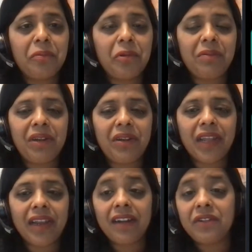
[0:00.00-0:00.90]
probably
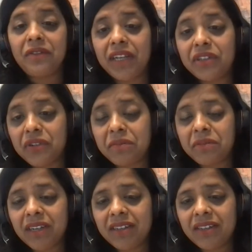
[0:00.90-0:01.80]
looking at innovation
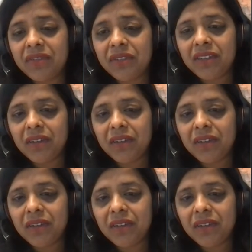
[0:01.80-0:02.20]
objectives.